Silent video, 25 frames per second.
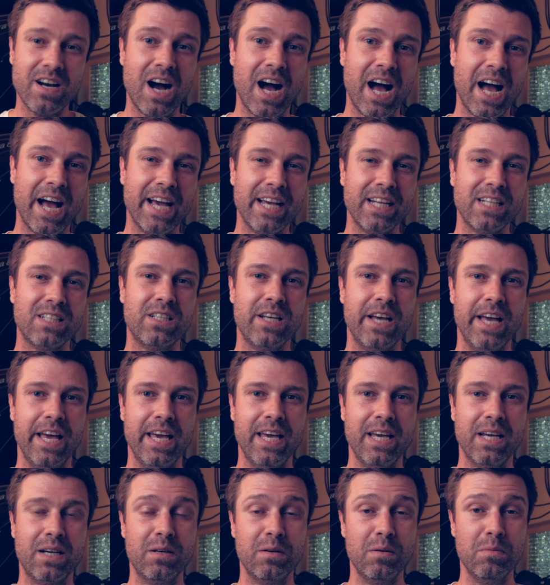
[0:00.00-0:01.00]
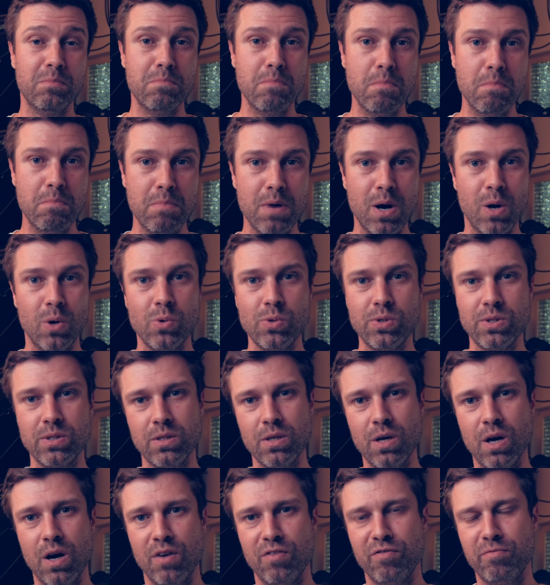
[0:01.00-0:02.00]
I take most
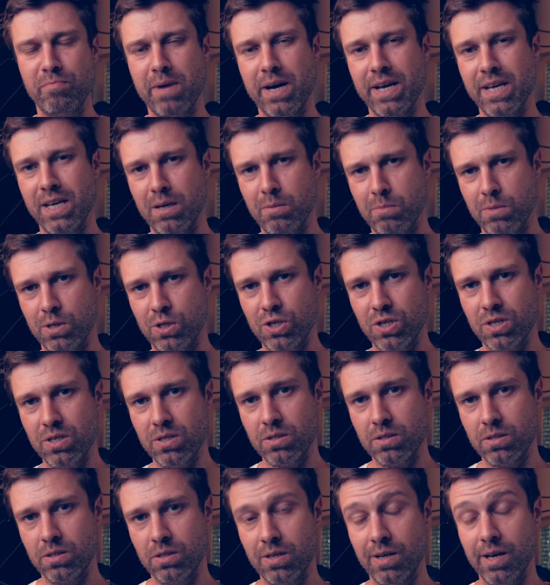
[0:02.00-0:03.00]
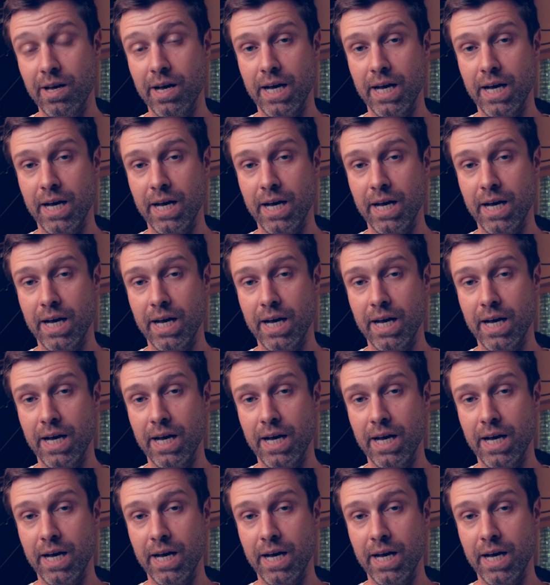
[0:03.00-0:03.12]
of my images,